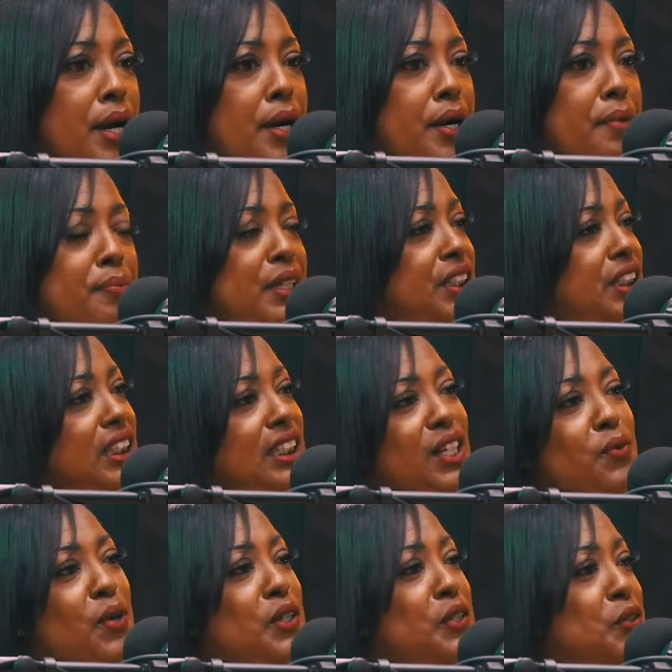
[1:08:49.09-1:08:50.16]
Um, but she
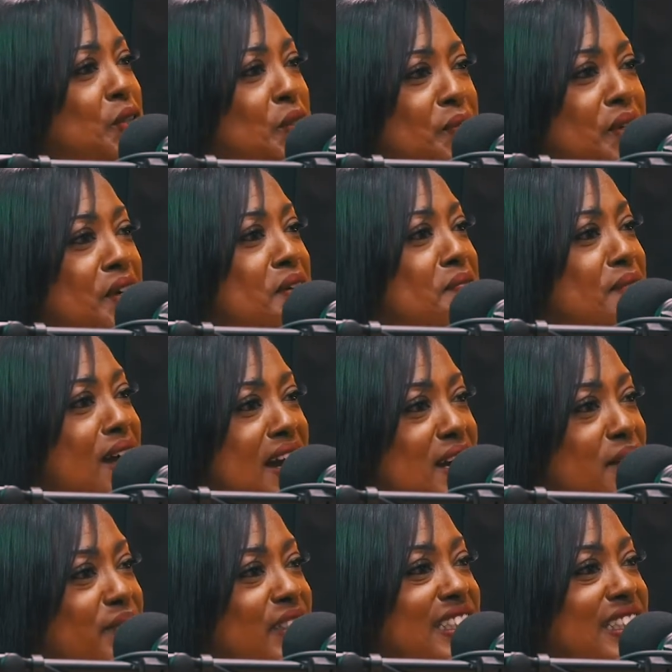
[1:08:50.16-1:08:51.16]
didn't want to do it with her mom.